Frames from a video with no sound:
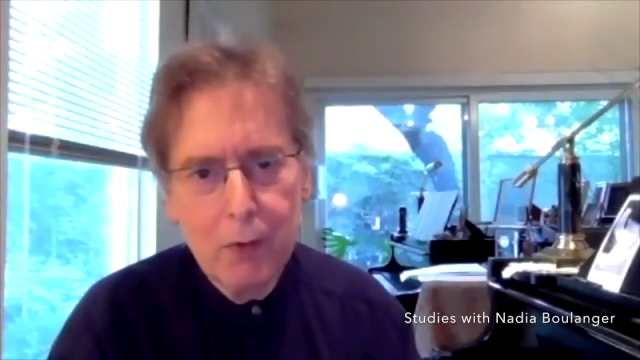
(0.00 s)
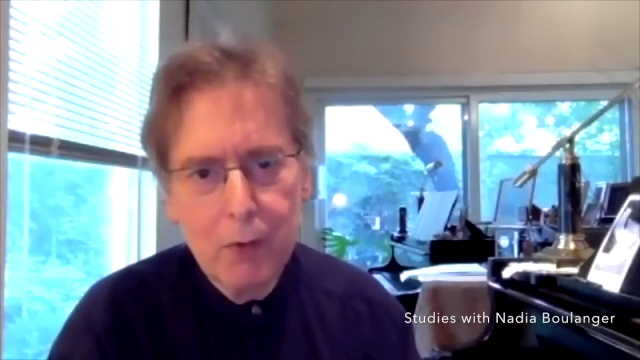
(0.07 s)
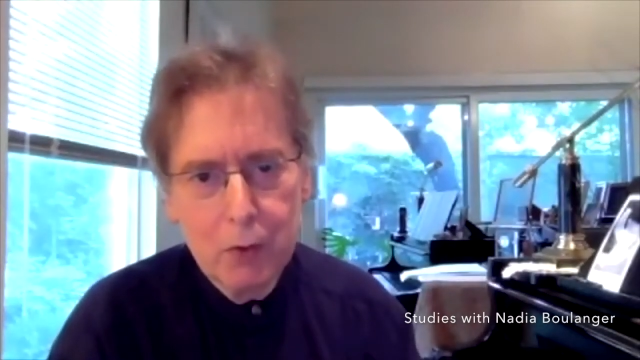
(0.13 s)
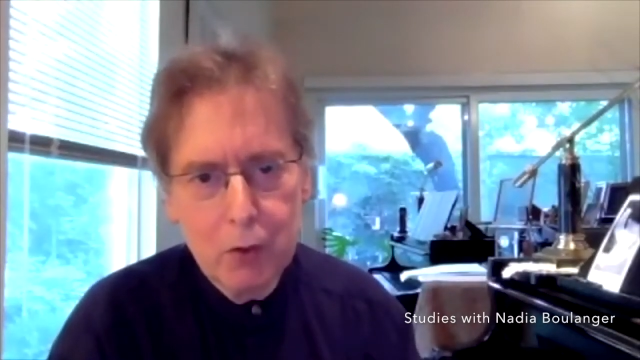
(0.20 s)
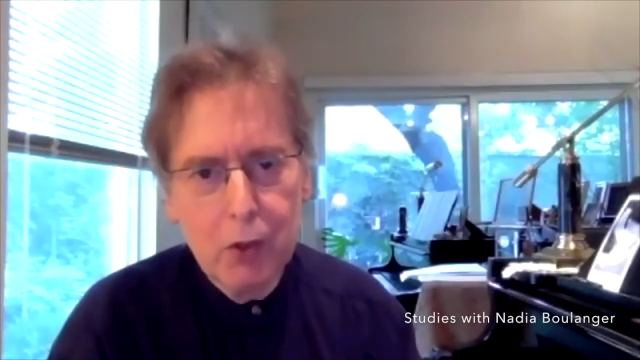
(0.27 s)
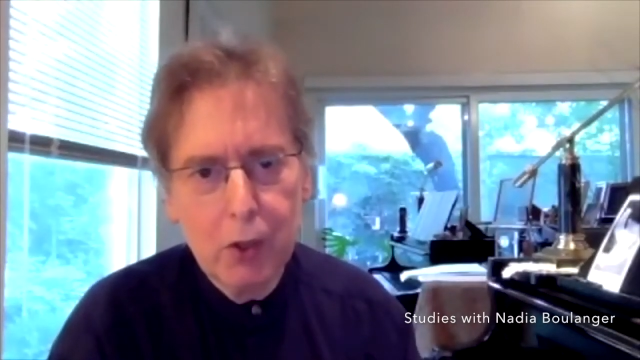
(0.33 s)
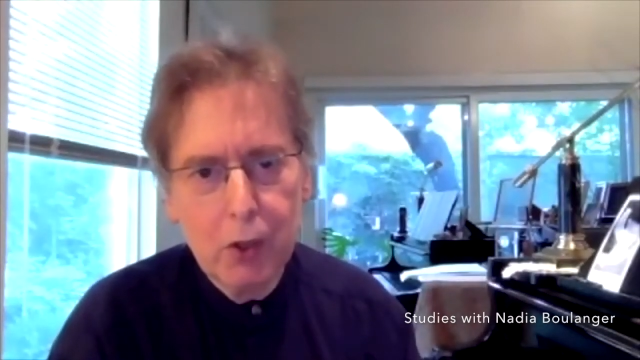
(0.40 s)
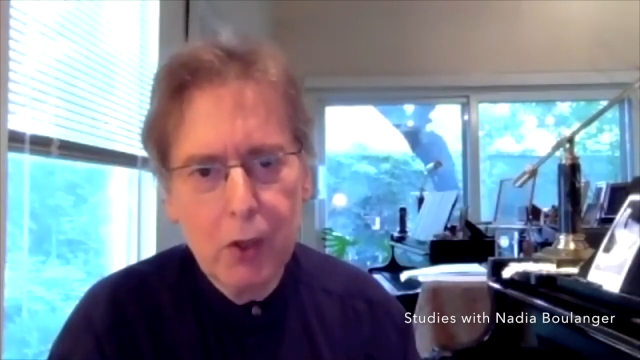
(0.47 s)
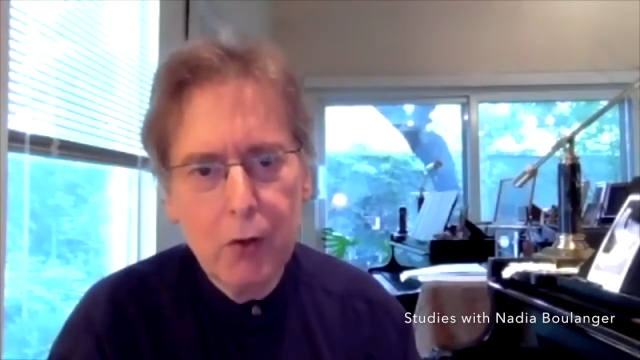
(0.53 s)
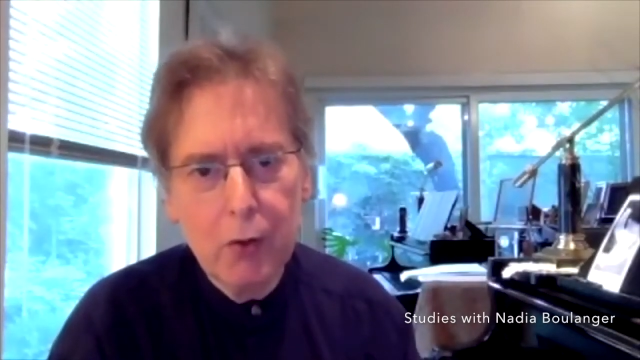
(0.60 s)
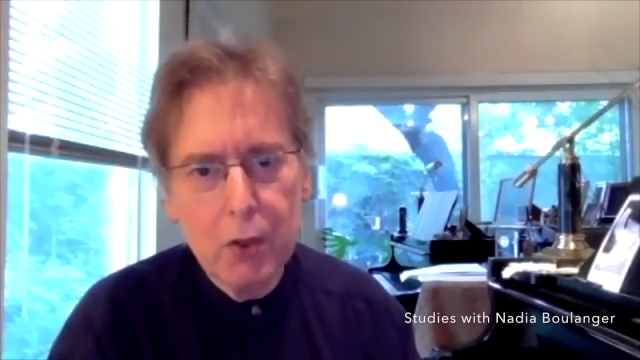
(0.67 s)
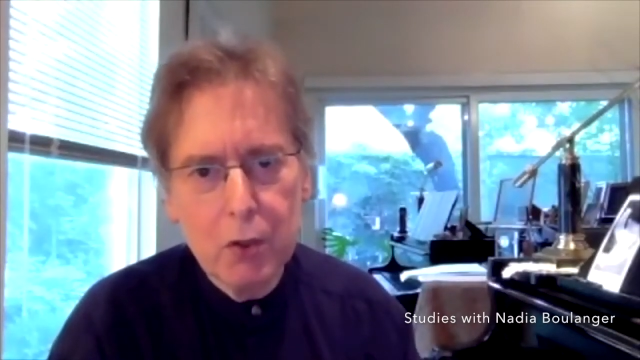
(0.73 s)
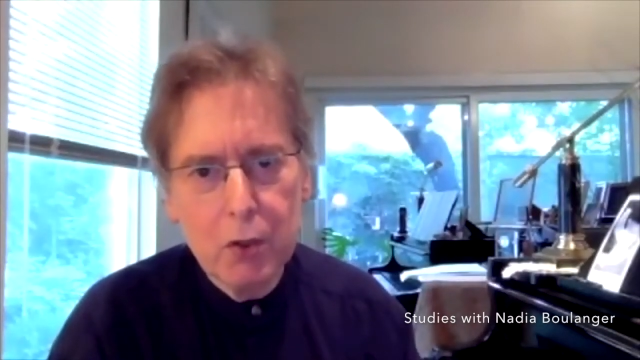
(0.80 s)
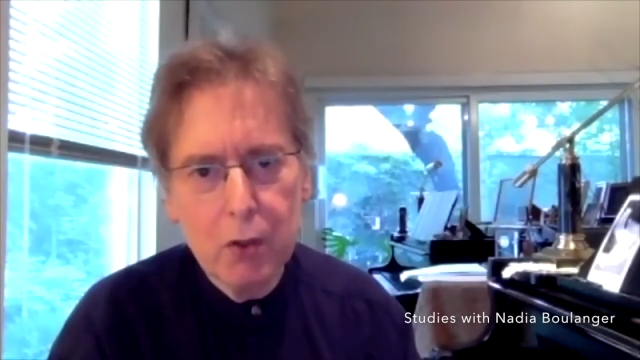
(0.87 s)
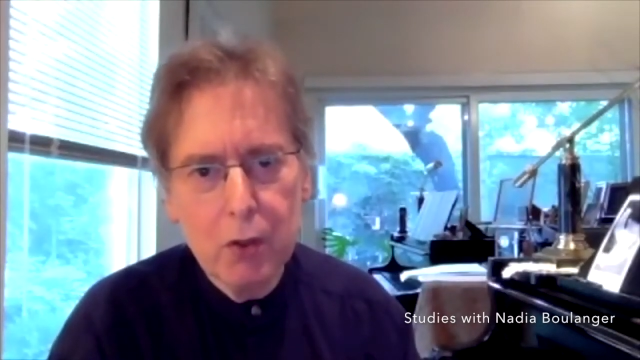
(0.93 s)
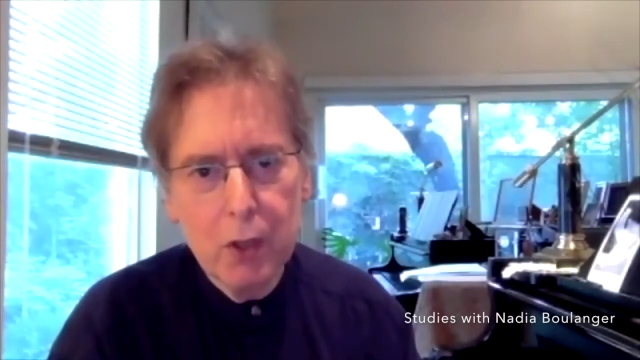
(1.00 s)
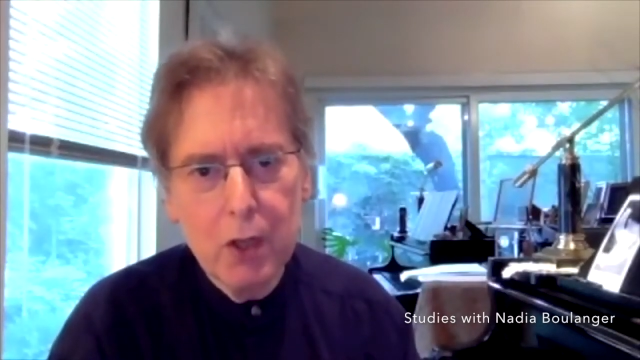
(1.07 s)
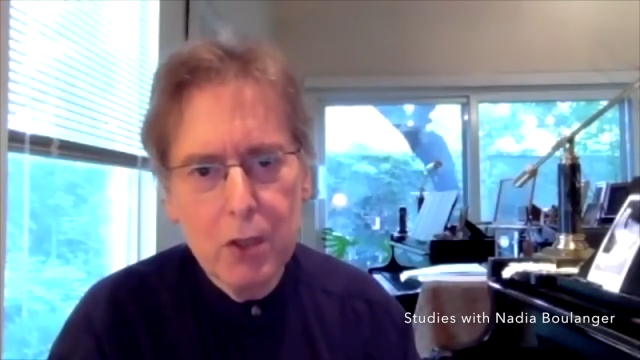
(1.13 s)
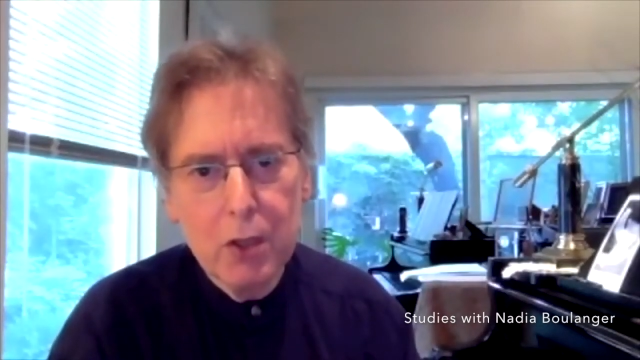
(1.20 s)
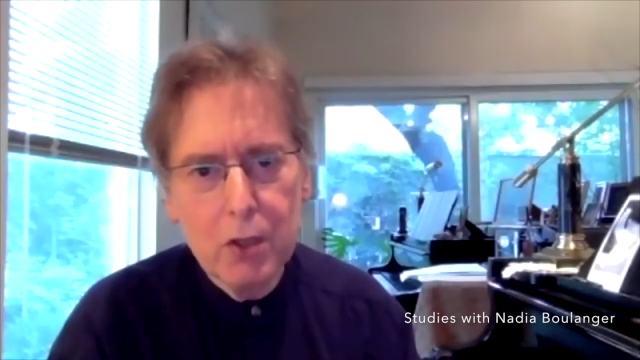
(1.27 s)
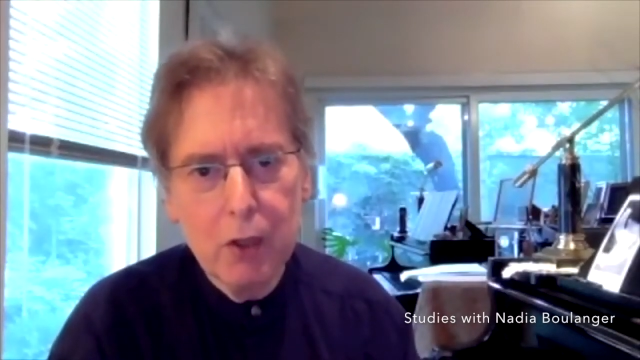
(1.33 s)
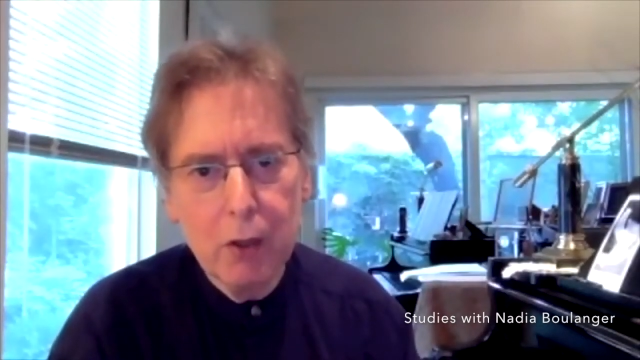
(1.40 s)
to the literature that
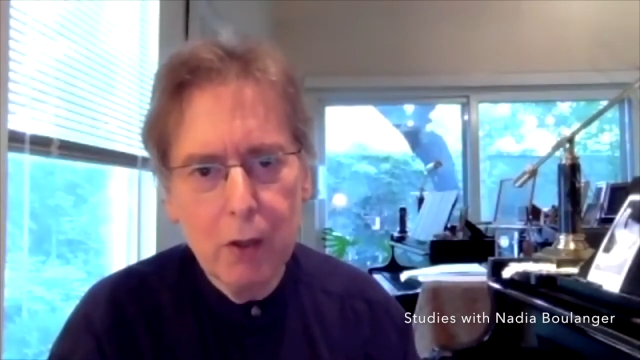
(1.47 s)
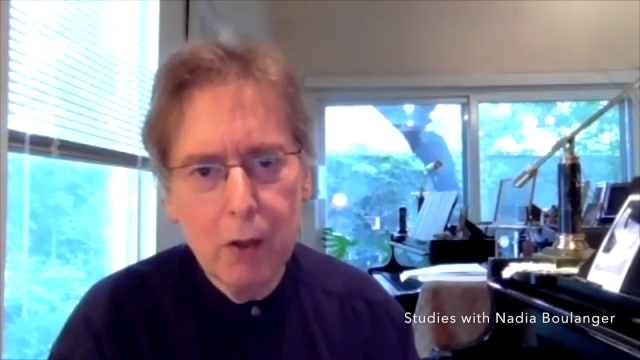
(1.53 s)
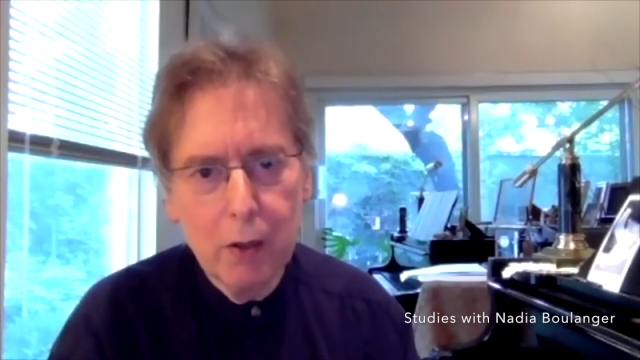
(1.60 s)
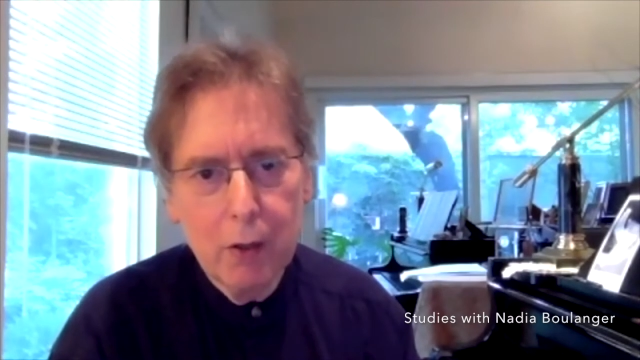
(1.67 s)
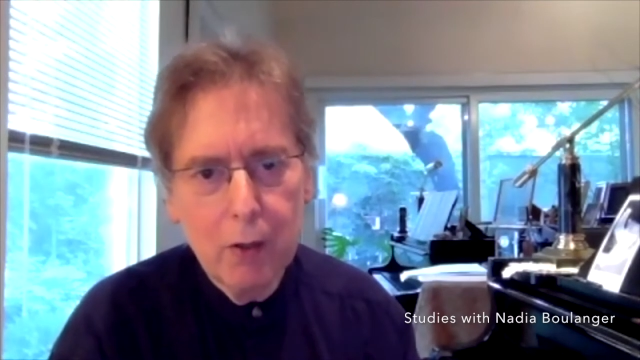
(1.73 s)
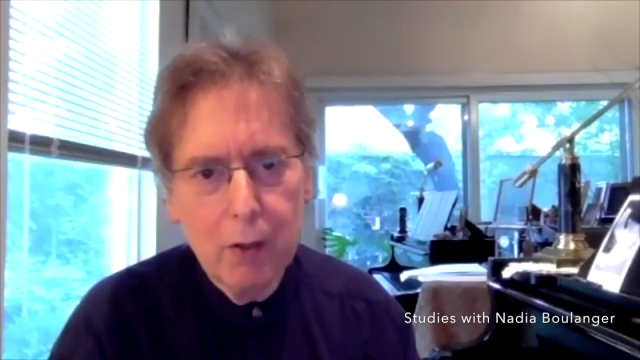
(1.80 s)
is their